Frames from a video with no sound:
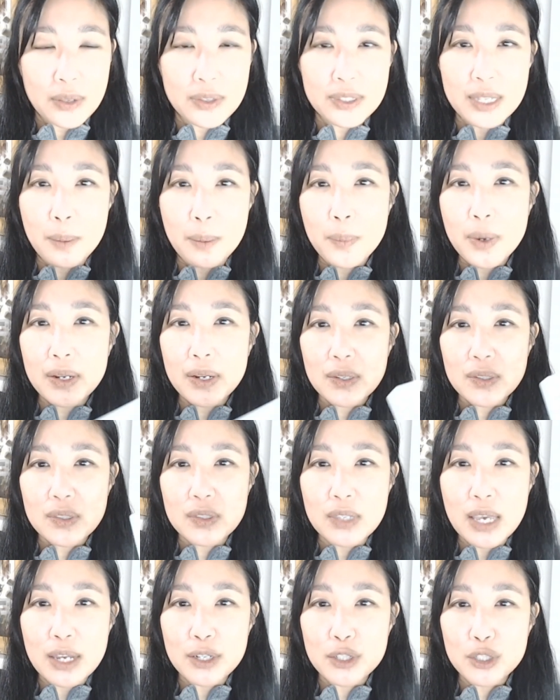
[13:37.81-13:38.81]
Somebody
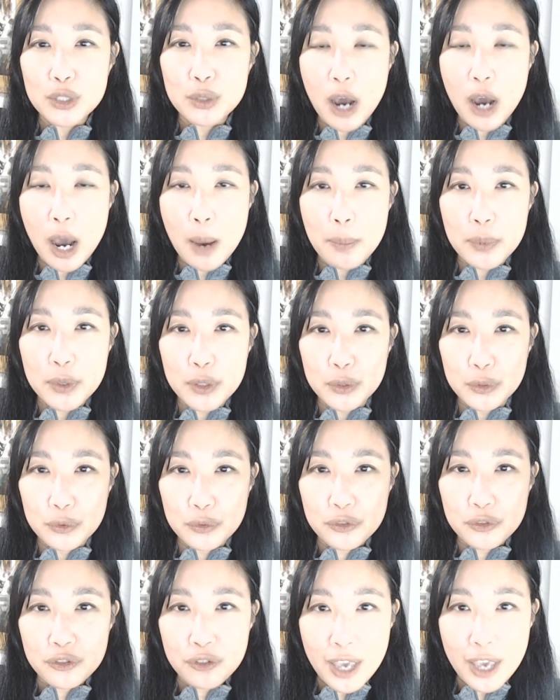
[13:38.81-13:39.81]
set you up to
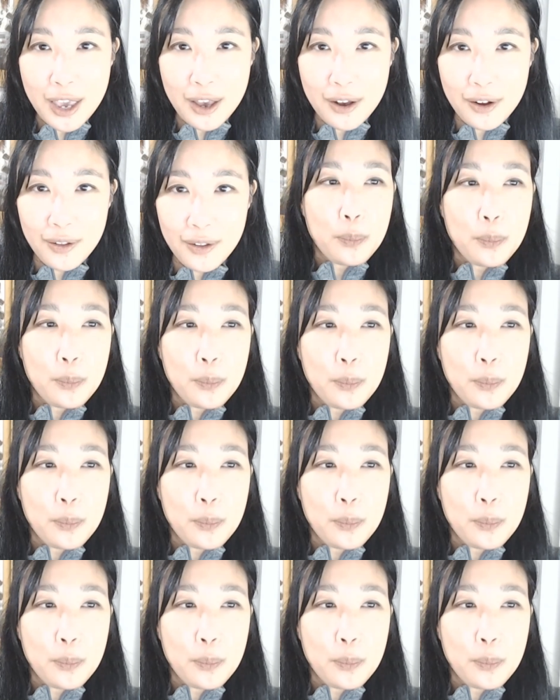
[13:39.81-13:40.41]
fail,